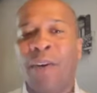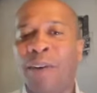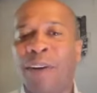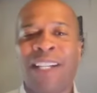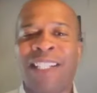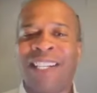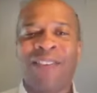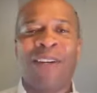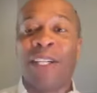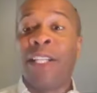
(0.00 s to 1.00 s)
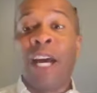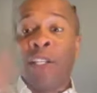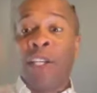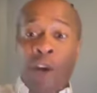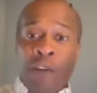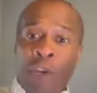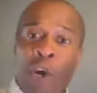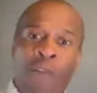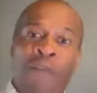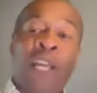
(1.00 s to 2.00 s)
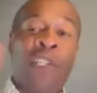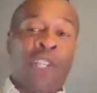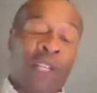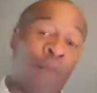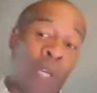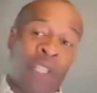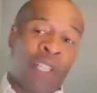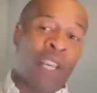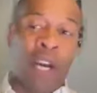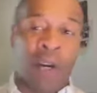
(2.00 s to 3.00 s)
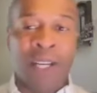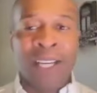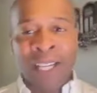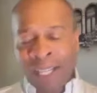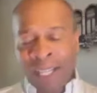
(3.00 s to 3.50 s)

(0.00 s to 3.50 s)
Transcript: no worries, no worries. Oh gosh, you're, you're vision, I'm excited, you know, man.